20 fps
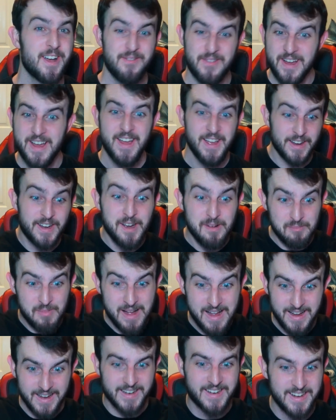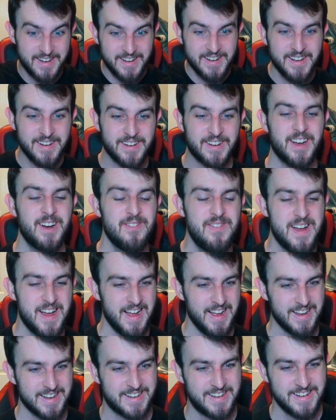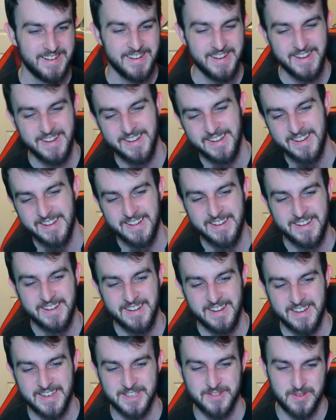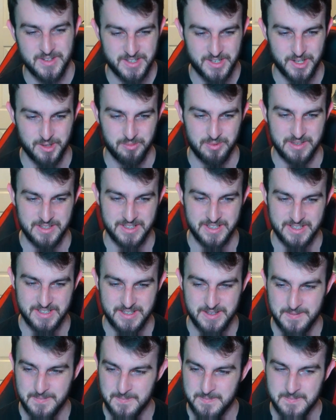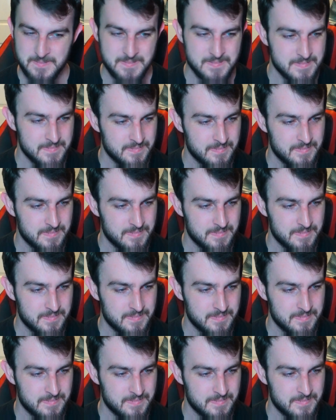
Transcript: no, come, come back, come back. I guess rescue the princess.